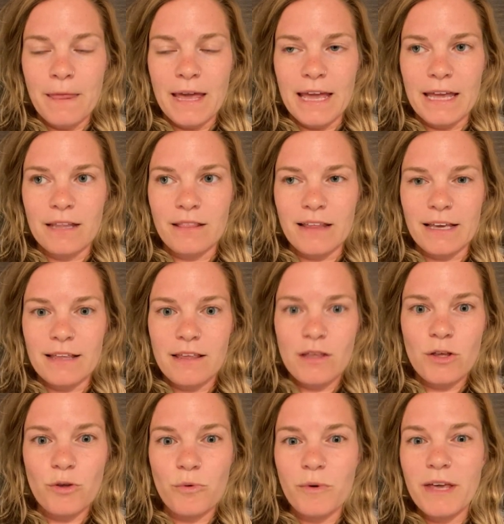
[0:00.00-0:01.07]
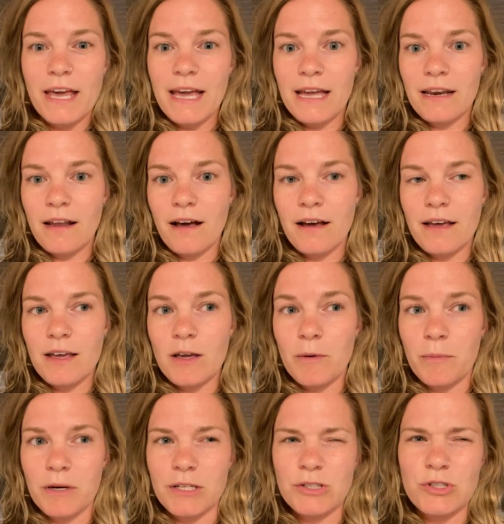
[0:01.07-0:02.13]
And like you can hike,
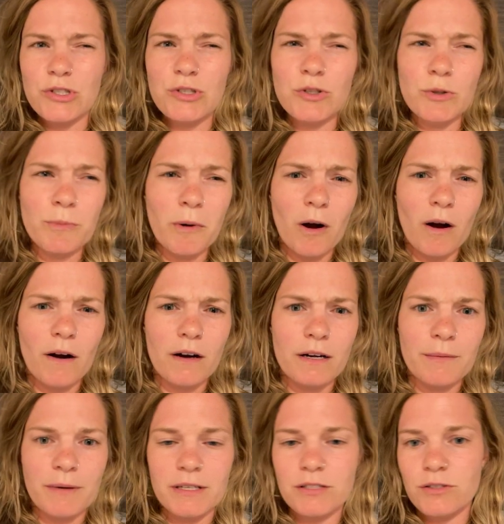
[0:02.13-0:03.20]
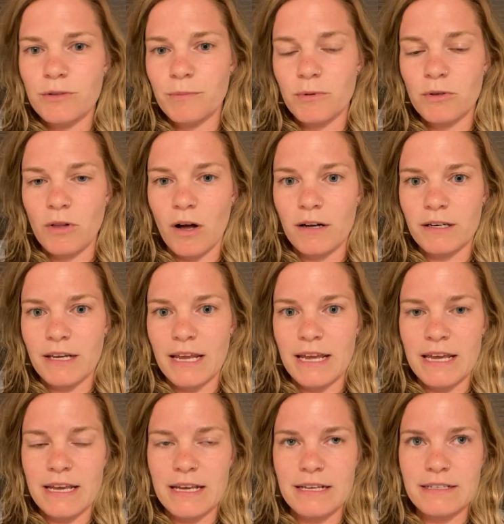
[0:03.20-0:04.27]
but it's super hard and makes super long
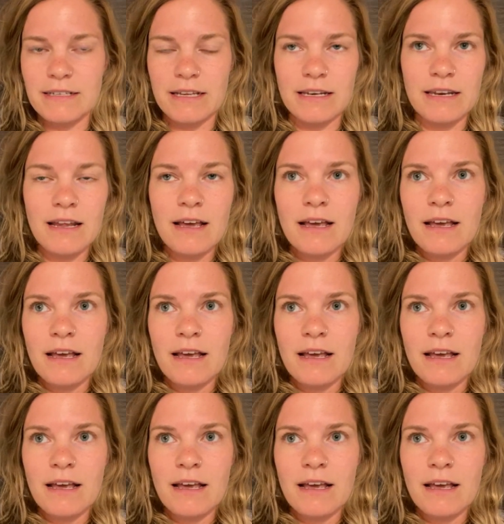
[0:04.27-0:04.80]
days. And